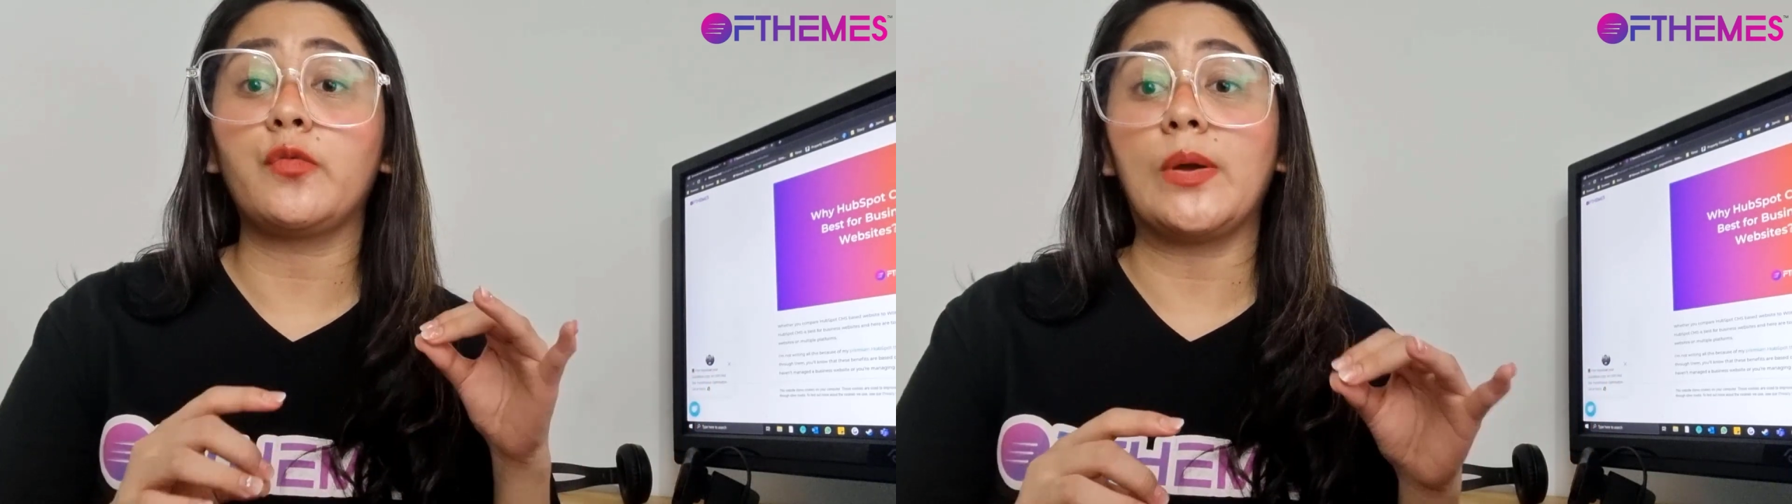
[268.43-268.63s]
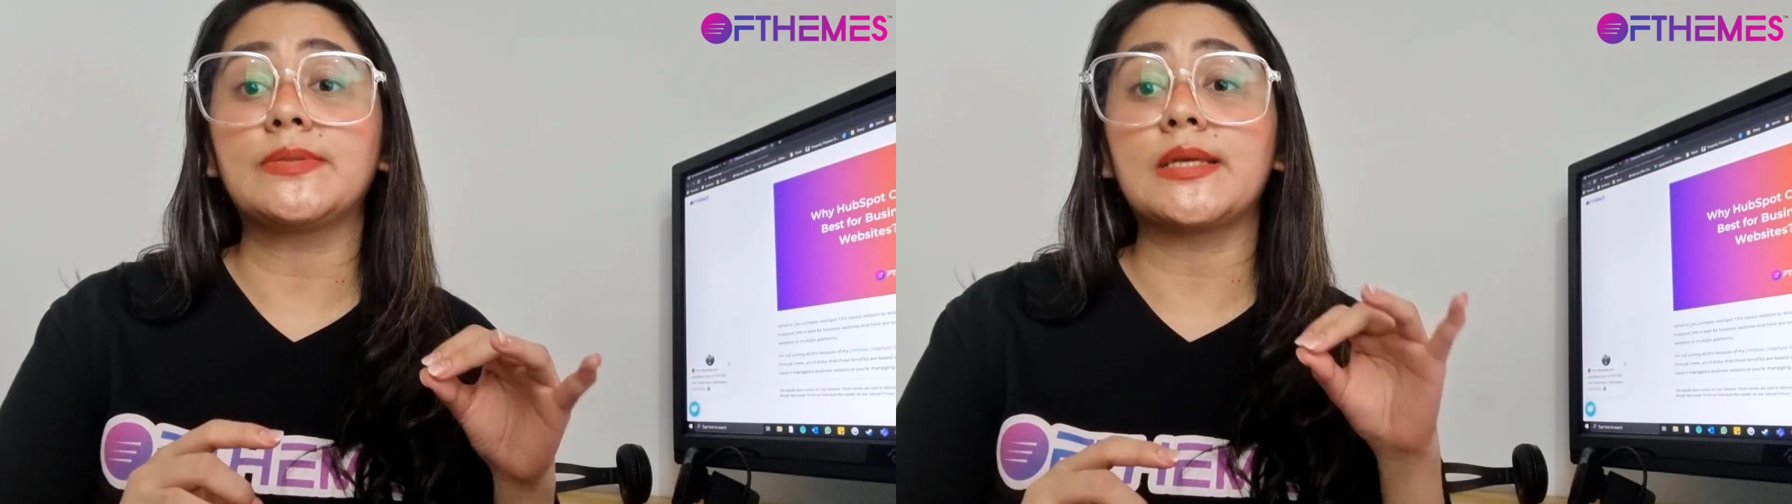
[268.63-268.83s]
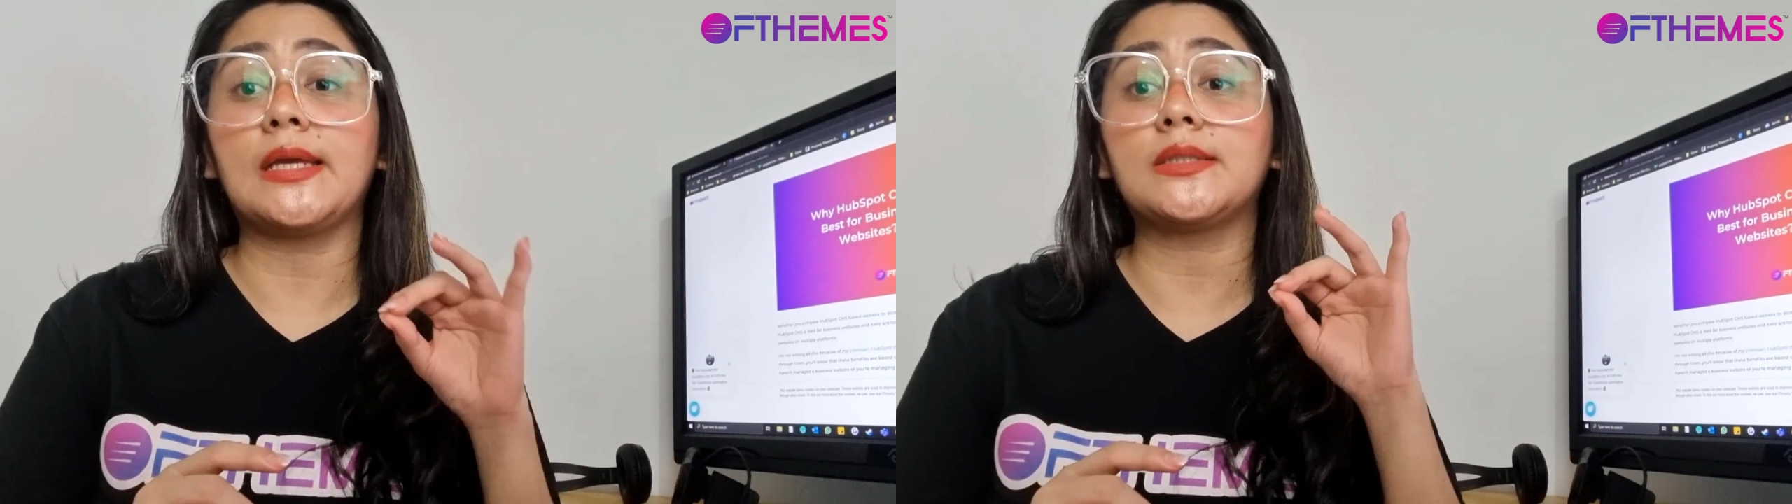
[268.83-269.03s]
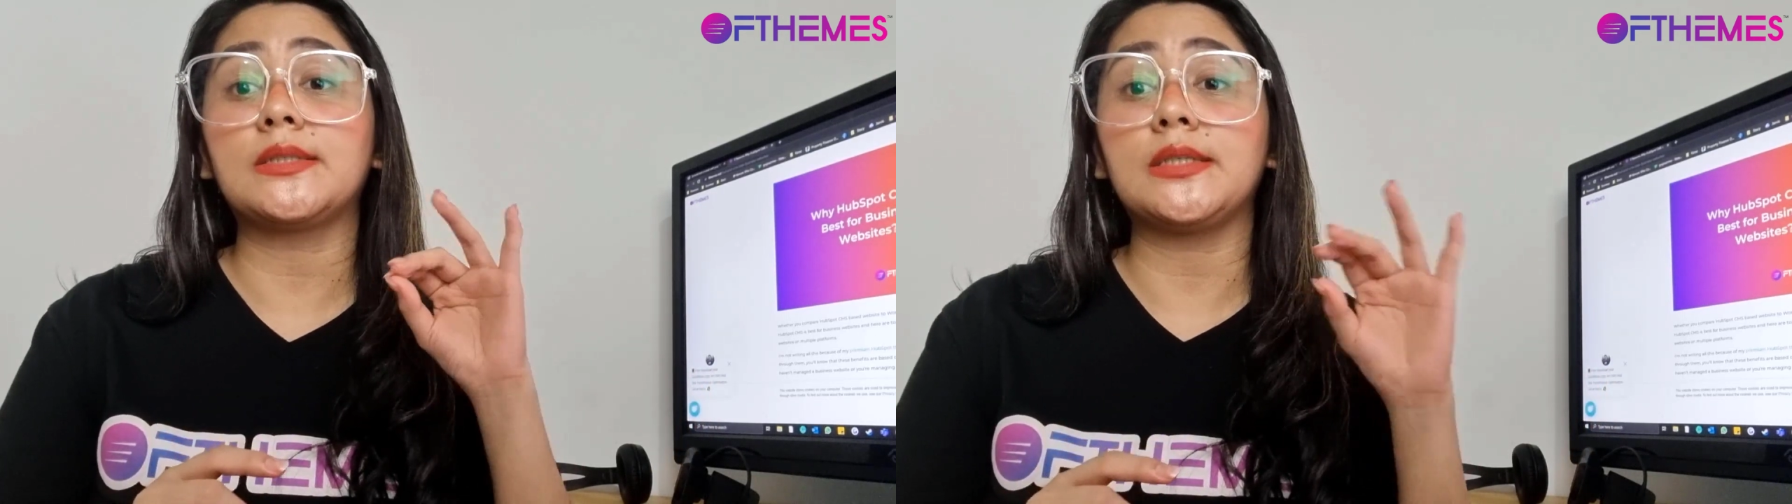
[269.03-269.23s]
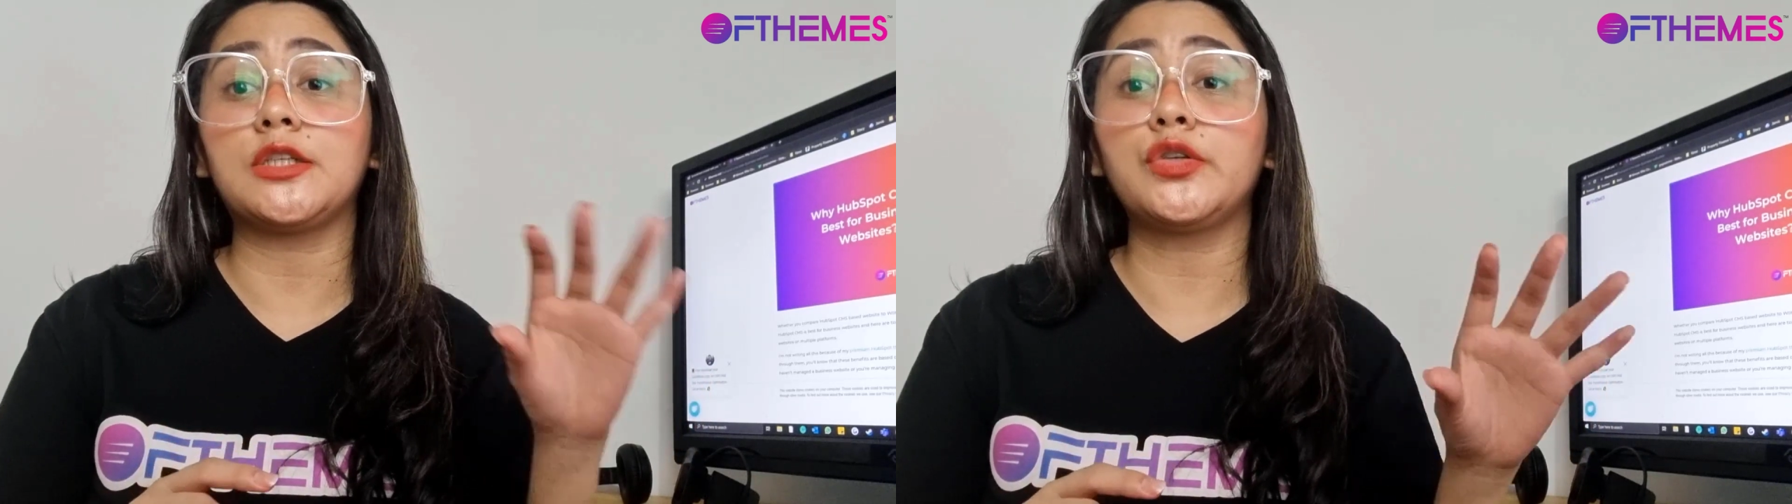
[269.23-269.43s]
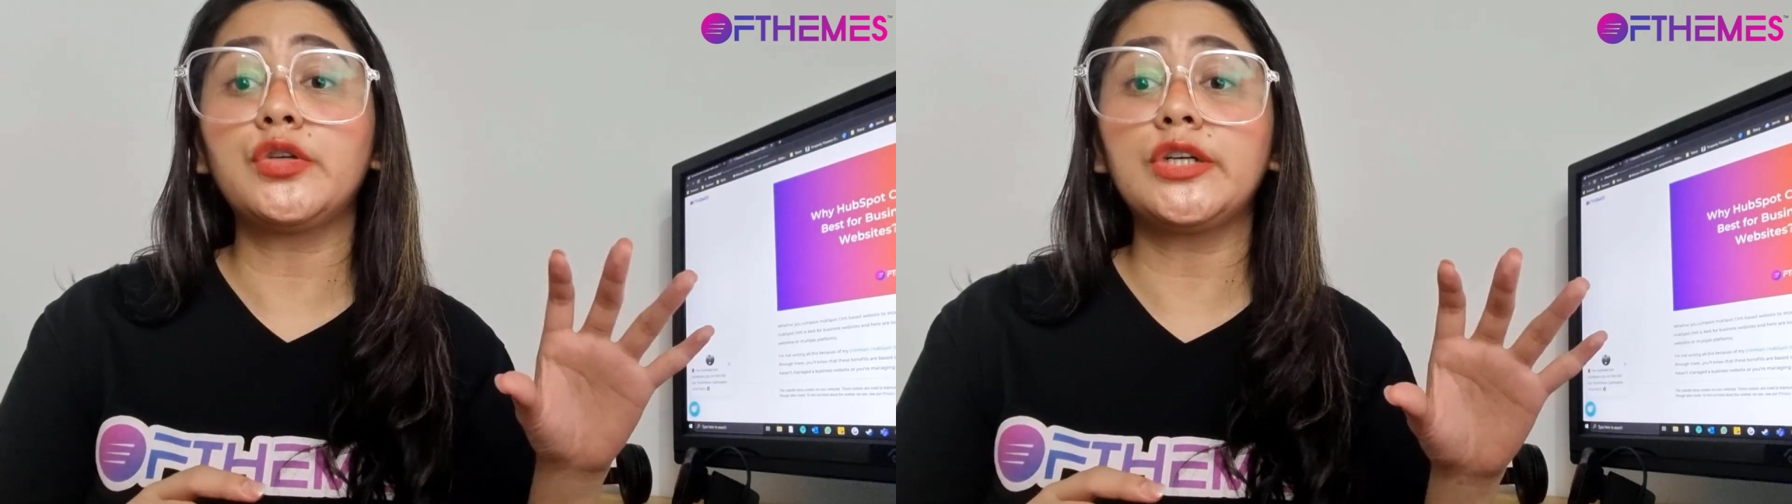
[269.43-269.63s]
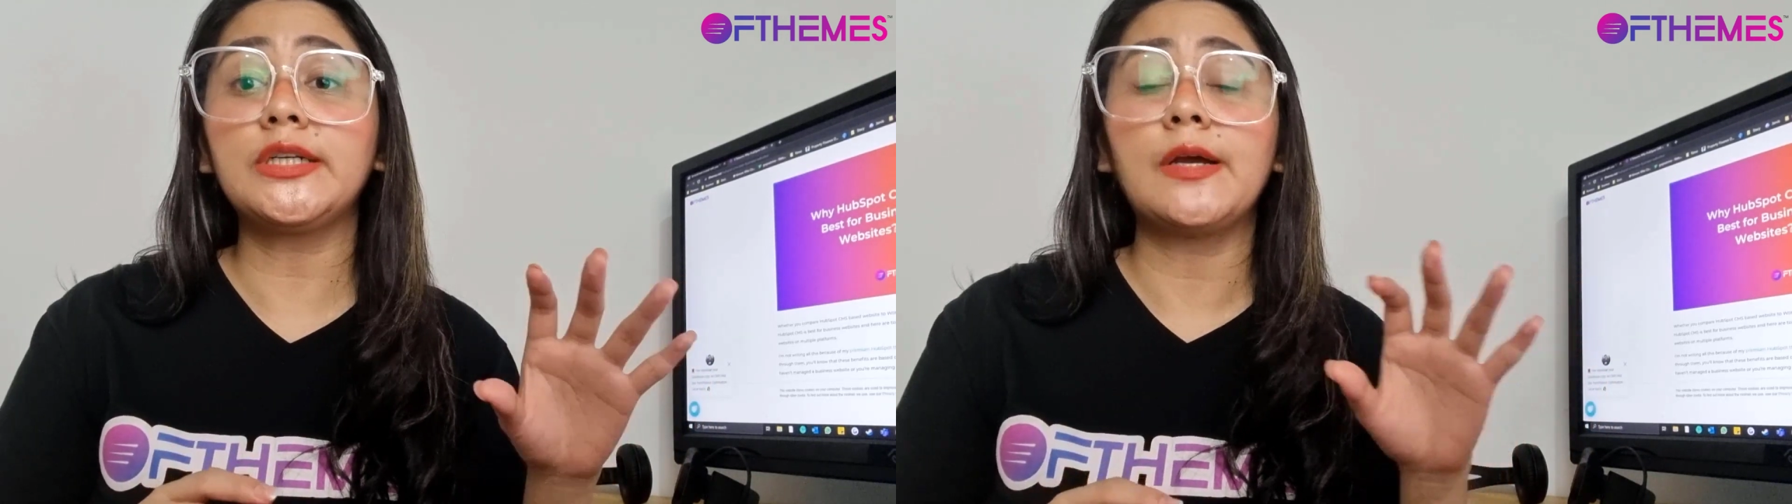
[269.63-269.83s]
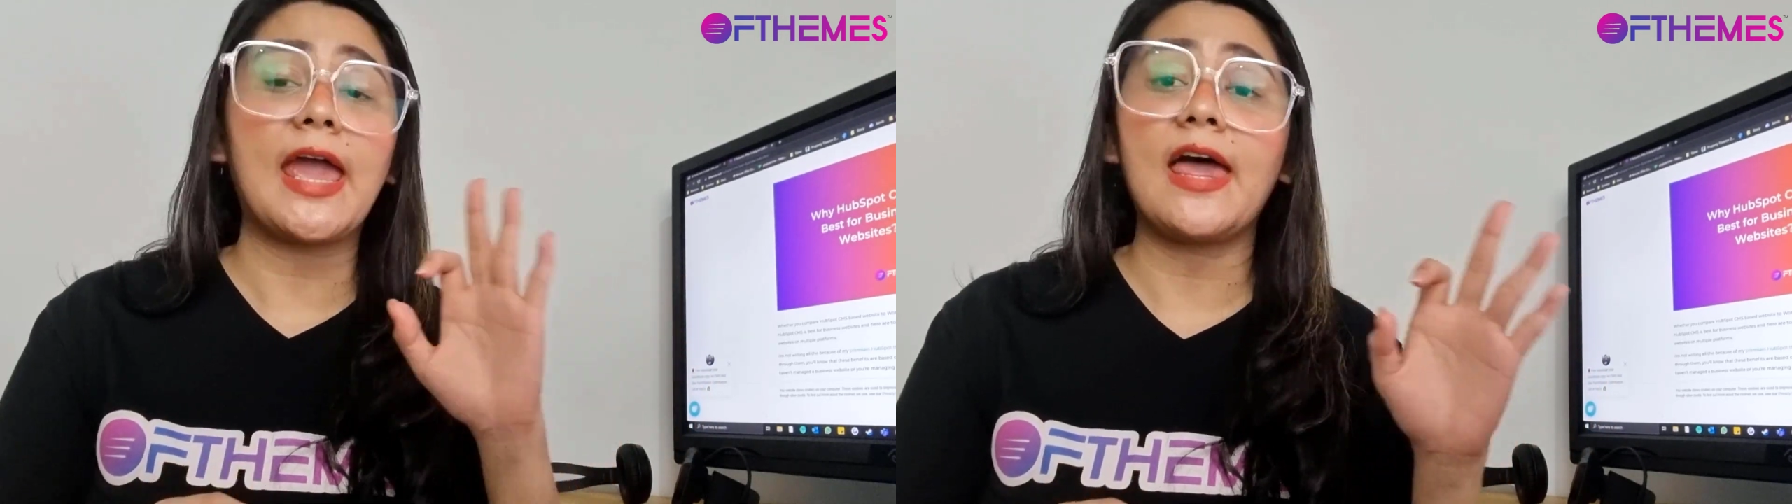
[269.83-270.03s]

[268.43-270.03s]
website secured,